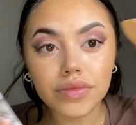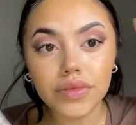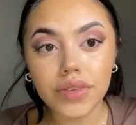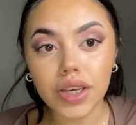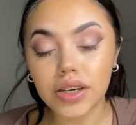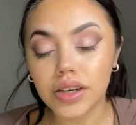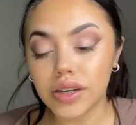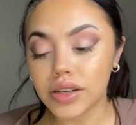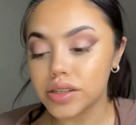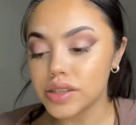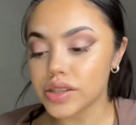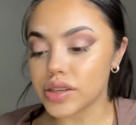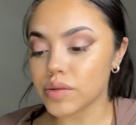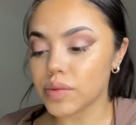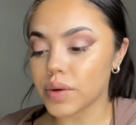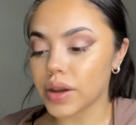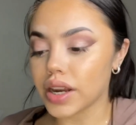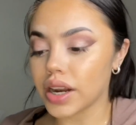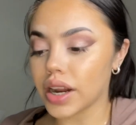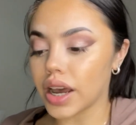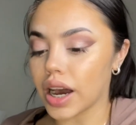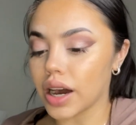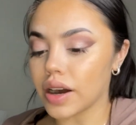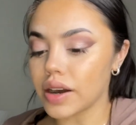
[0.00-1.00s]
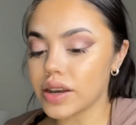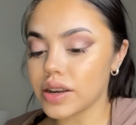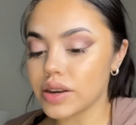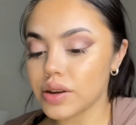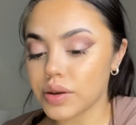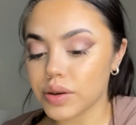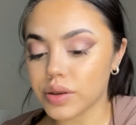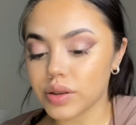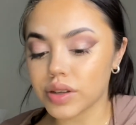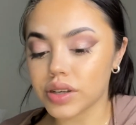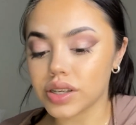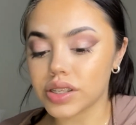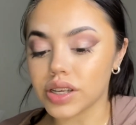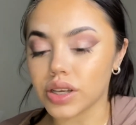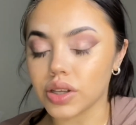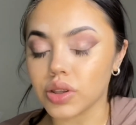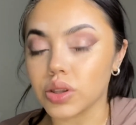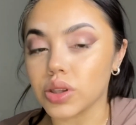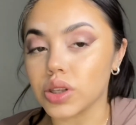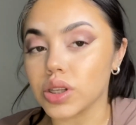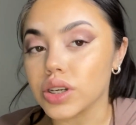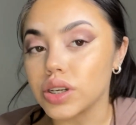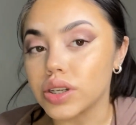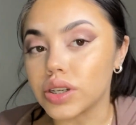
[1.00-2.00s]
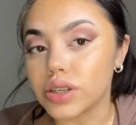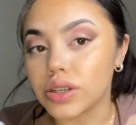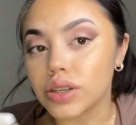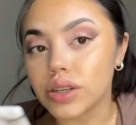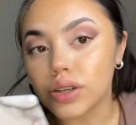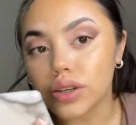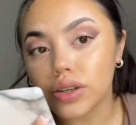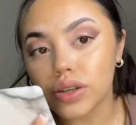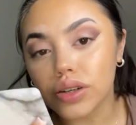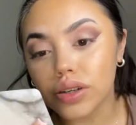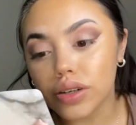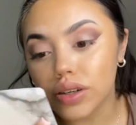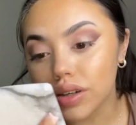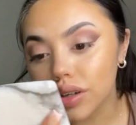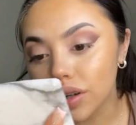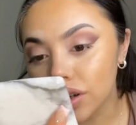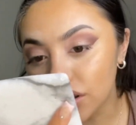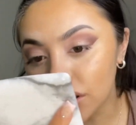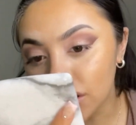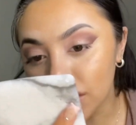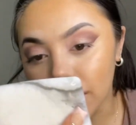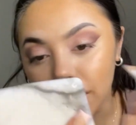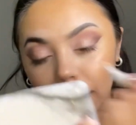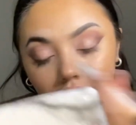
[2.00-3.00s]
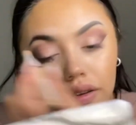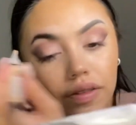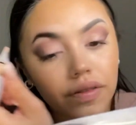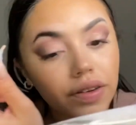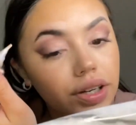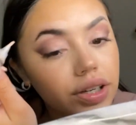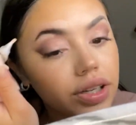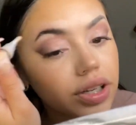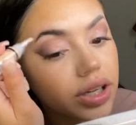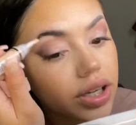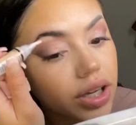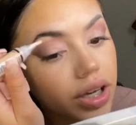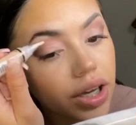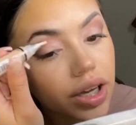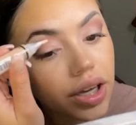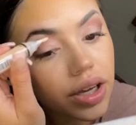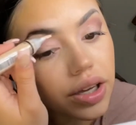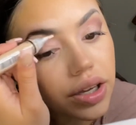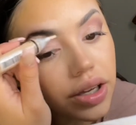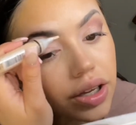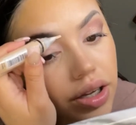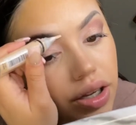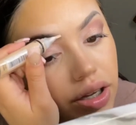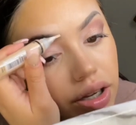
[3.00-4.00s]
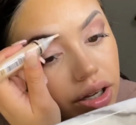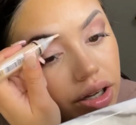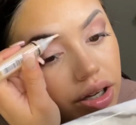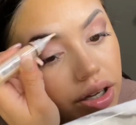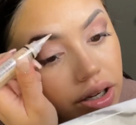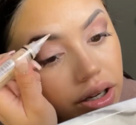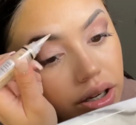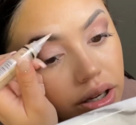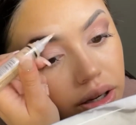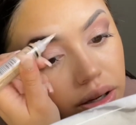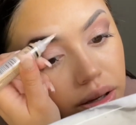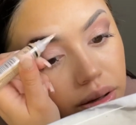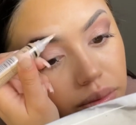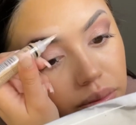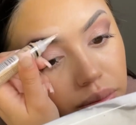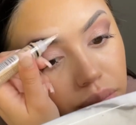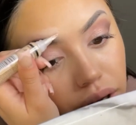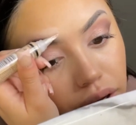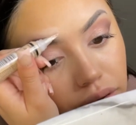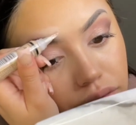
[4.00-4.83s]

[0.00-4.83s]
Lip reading: So right now I know it looks a little like funky, but I have to